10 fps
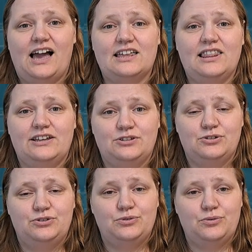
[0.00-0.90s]
I'd like to
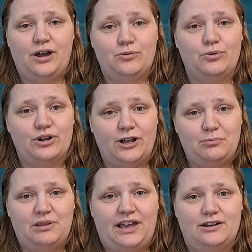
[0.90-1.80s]
do a workout
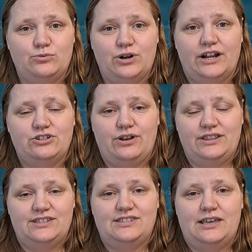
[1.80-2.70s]
plan where I train
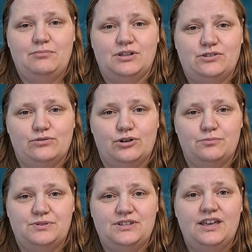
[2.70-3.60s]
the same muscle
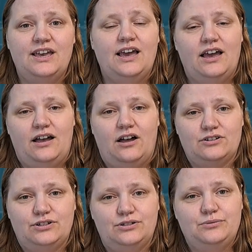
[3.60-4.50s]
groups on
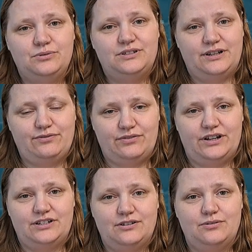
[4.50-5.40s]
2
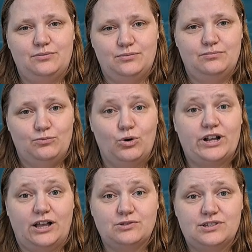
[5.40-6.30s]
different
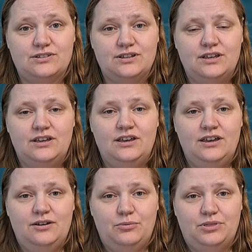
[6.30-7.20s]
workouts.
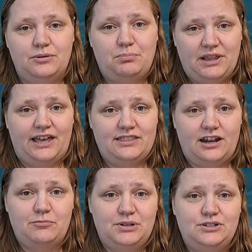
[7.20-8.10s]
With the plan that
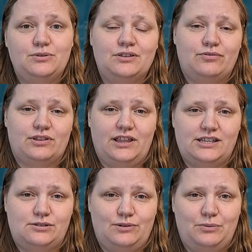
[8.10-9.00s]
I've been doing for the
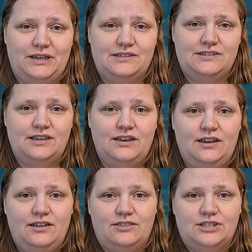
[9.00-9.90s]
last 3 weeks,
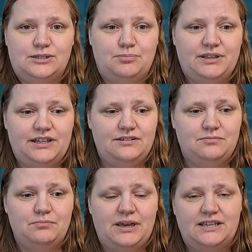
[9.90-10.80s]
the split
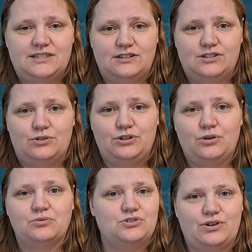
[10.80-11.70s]
makes it so you
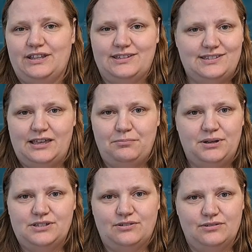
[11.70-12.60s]
don't train the same
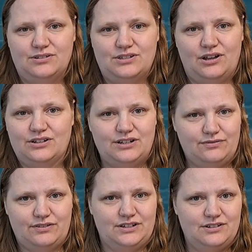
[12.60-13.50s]
muscles on
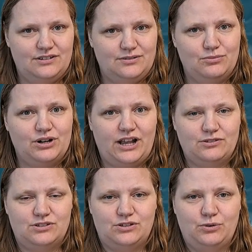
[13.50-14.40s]
different
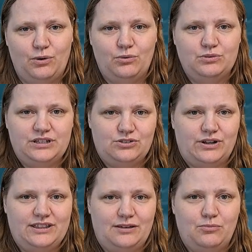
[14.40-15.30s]
workouts. You only
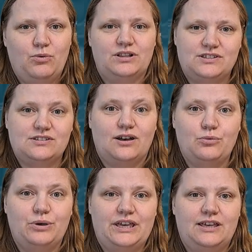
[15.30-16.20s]
train them once a
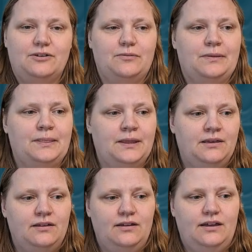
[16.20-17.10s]
week.
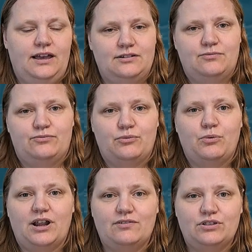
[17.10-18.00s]
And from
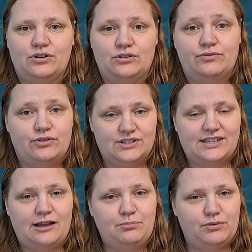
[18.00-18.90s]
what I've learned, for
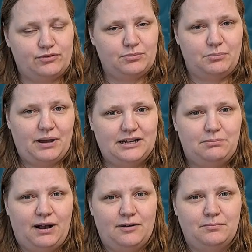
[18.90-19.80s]
example, from the mind
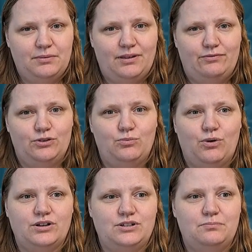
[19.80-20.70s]
pump, if you
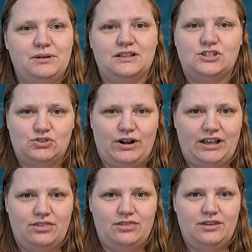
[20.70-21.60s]
want to build
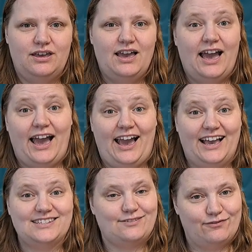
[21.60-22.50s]
strength
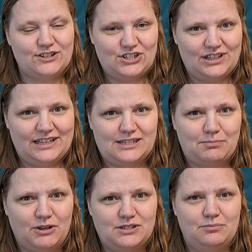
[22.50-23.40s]
as efficiently as
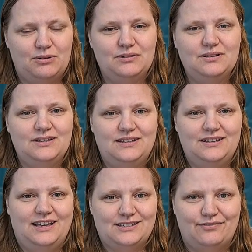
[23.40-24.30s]
possible,
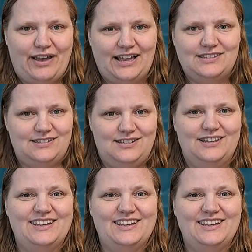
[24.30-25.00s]
as fast,